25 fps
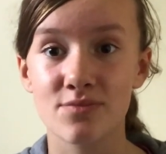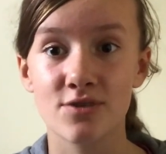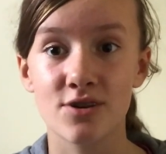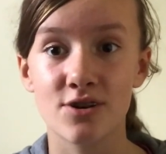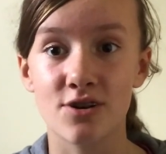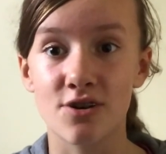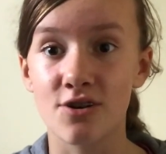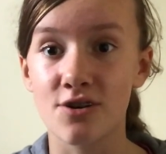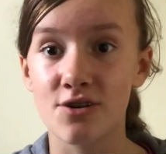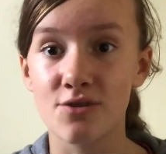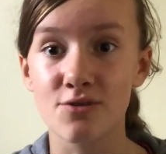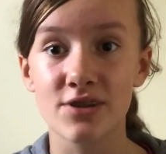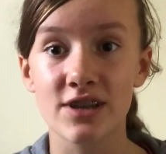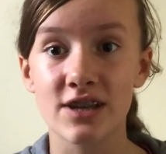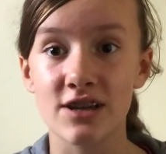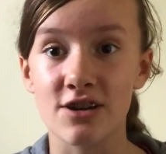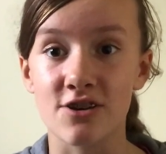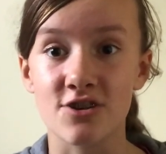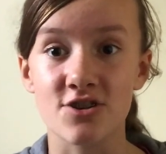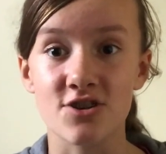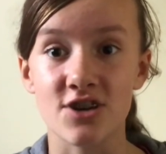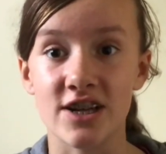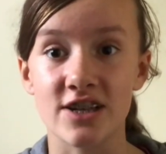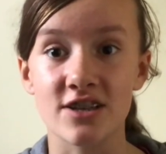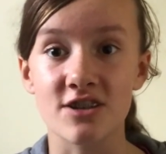all they are
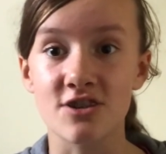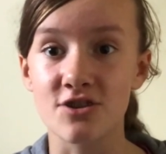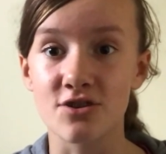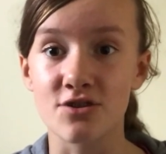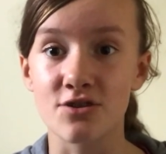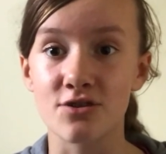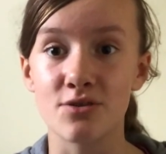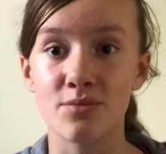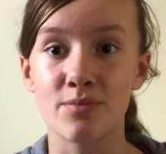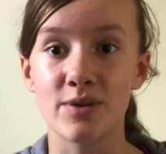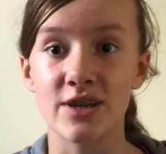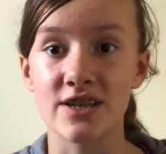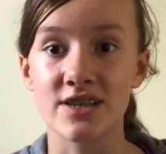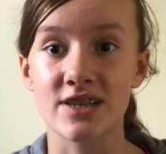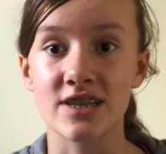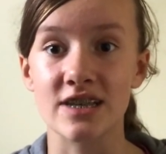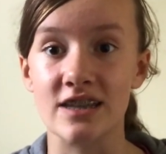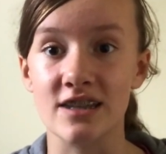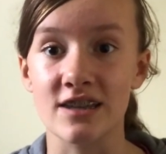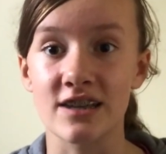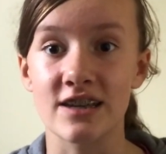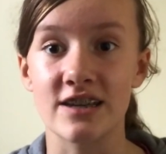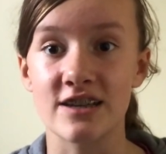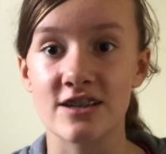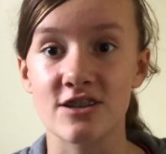trying to do
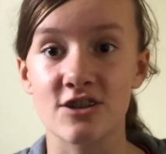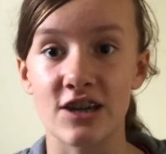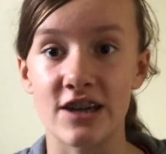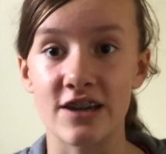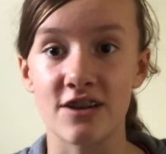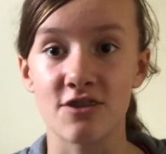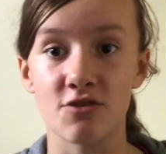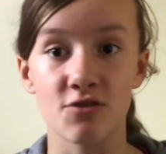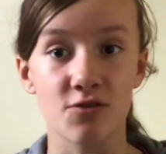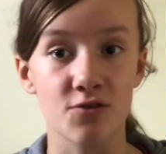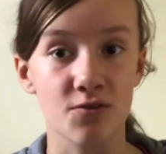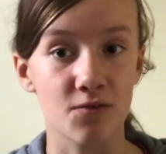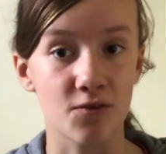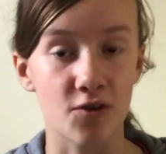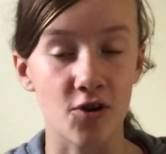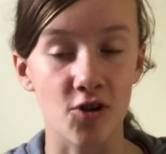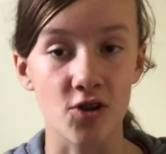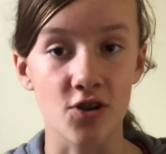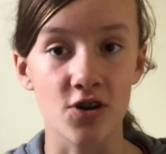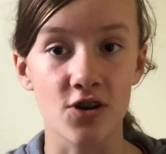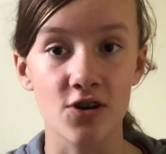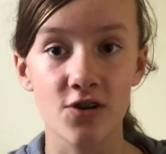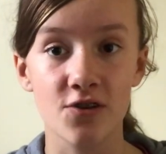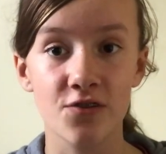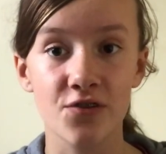basically is get you to fall
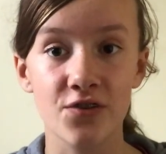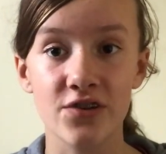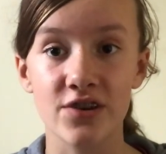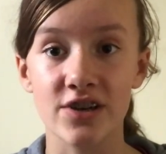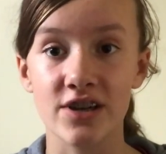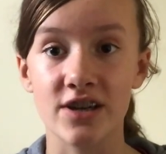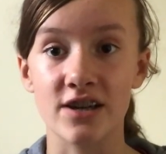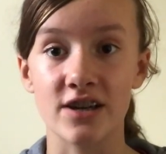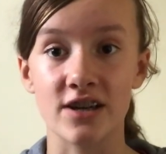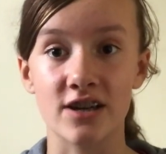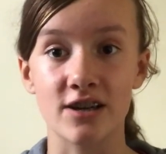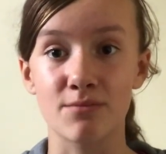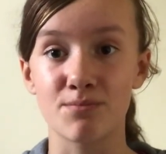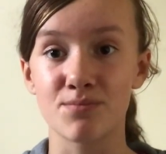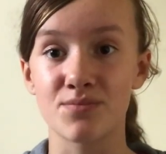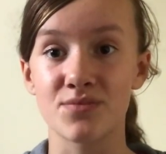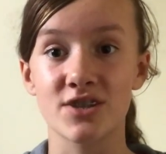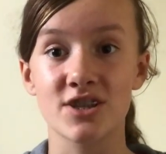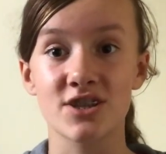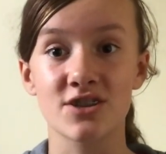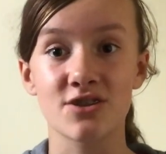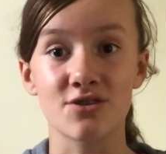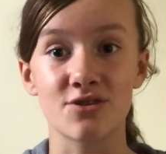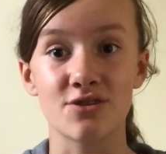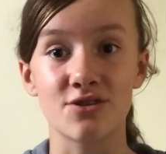off,
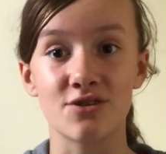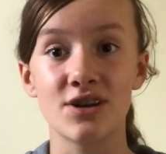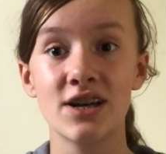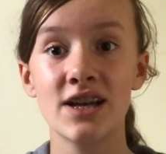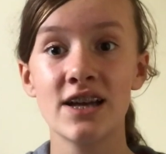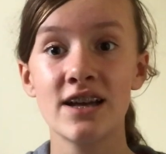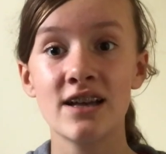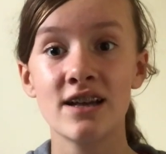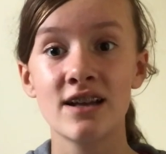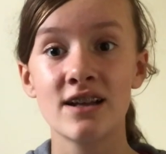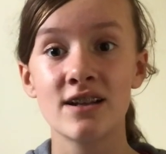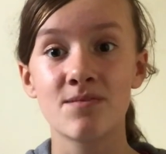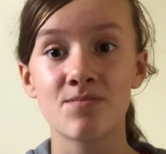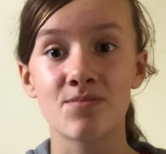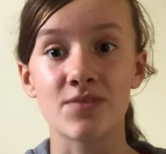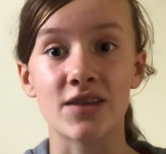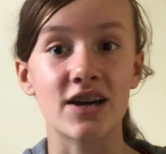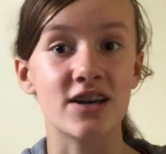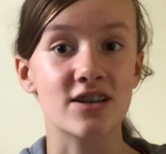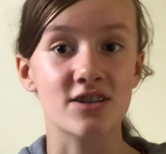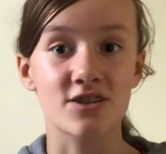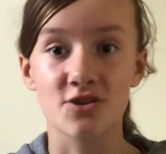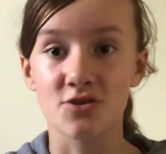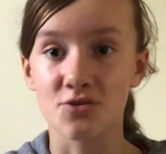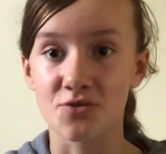so
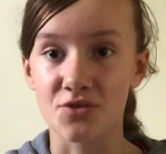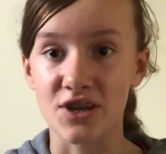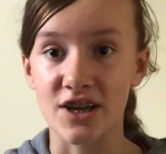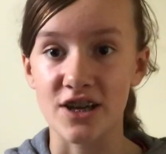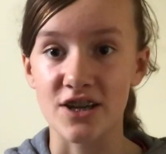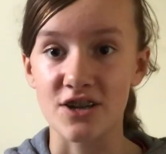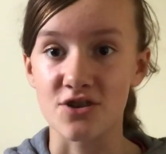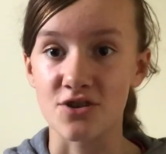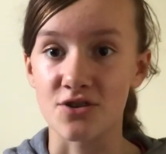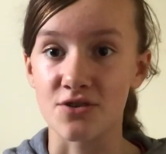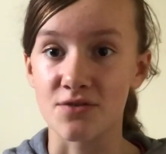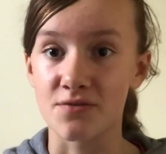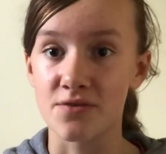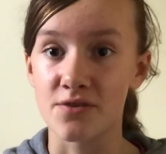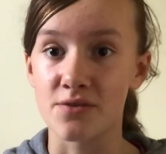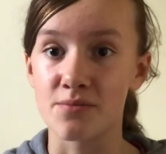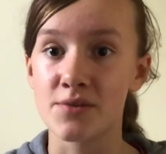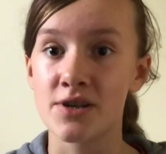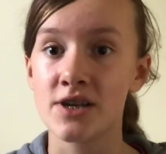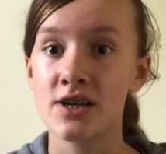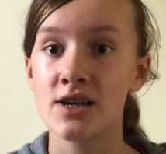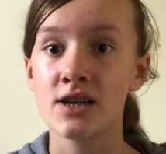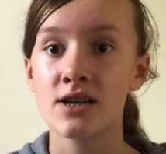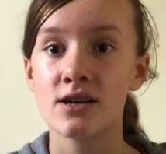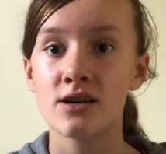that's so kind of them.